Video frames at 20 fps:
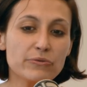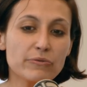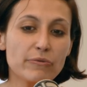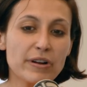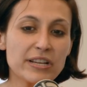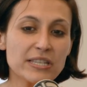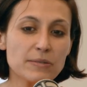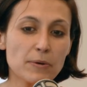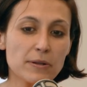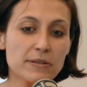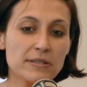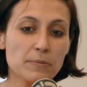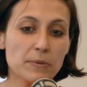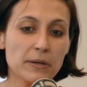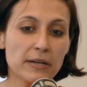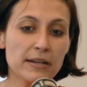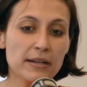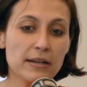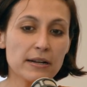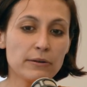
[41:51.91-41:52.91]

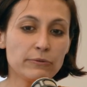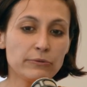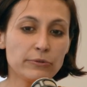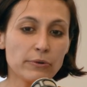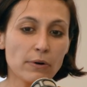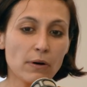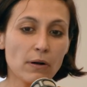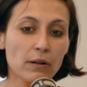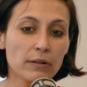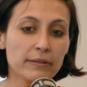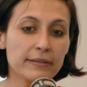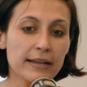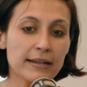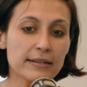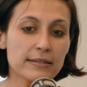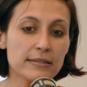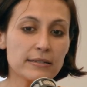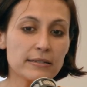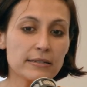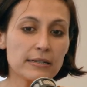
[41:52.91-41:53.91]
responsibility and role
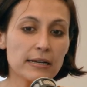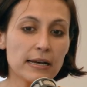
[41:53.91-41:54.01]
that